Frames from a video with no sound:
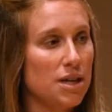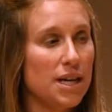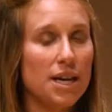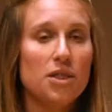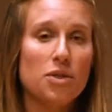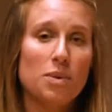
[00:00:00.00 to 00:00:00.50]

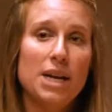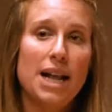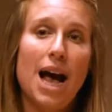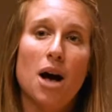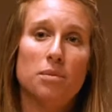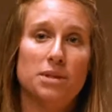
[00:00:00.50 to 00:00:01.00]
And 3, to
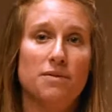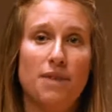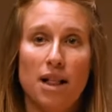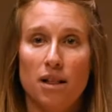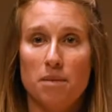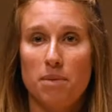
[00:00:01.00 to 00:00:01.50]
help
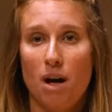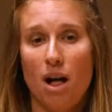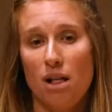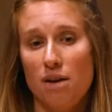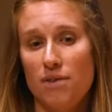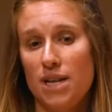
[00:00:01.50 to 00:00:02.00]
develop
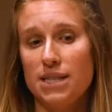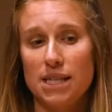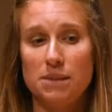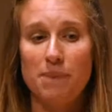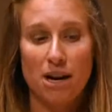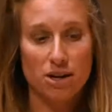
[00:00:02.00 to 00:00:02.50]
all of us as
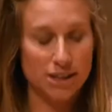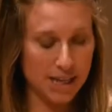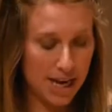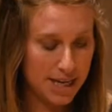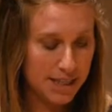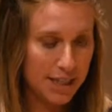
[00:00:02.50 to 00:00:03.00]
better
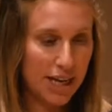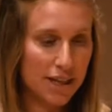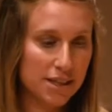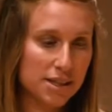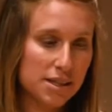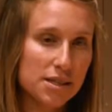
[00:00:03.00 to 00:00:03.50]

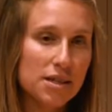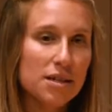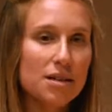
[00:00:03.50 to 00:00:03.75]
scientists.